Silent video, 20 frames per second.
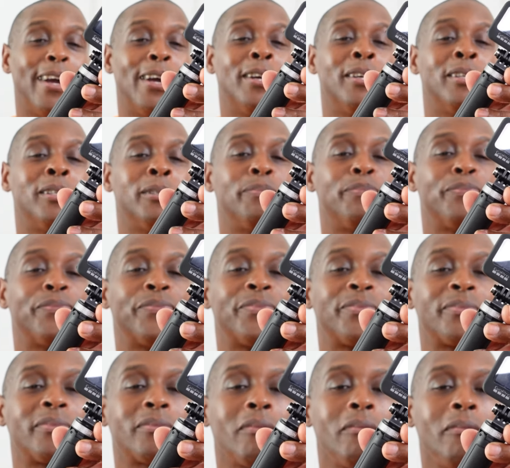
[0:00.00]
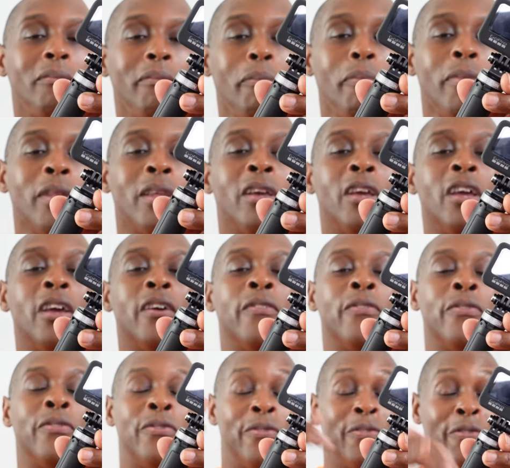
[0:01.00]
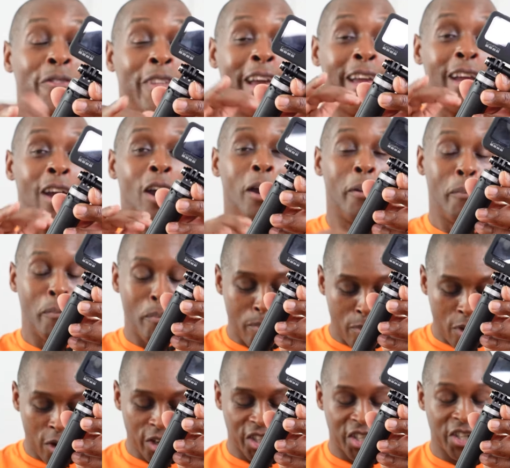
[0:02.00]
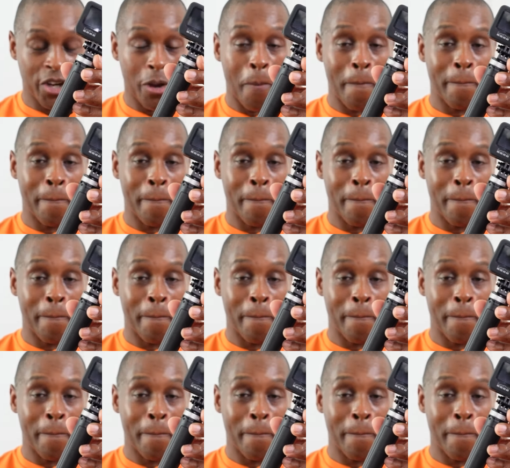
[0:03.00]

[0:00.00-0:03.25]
Um, they are much